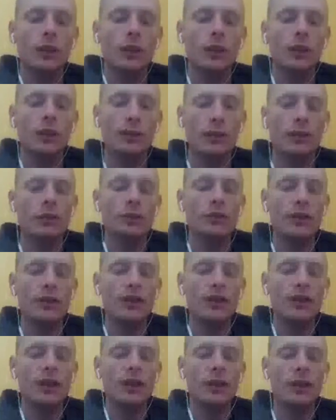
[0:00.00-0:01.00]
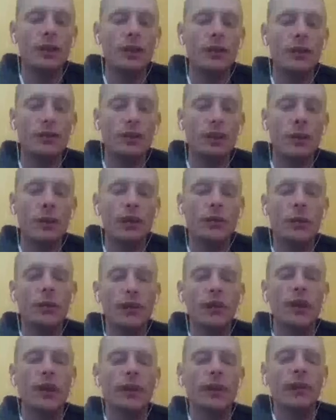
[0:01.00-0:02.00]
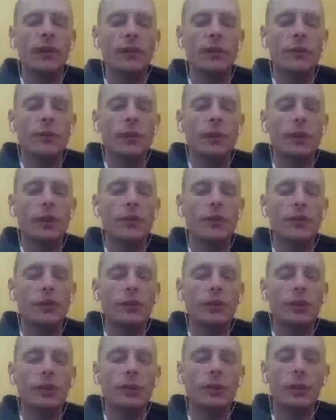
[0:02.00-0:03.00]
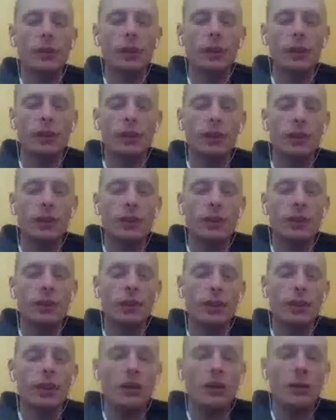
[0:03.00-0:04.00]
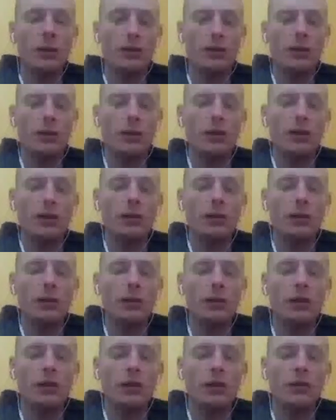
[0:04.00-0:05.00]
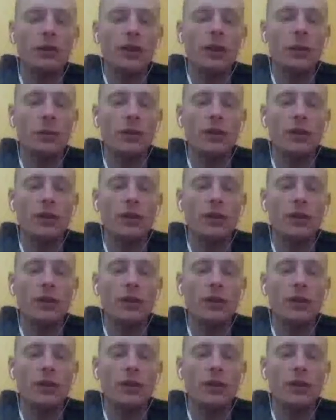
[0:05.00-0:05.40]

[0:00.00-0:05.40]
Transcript: Now, Sunnycide has 480 HP, so uh, we're gonna defeat him with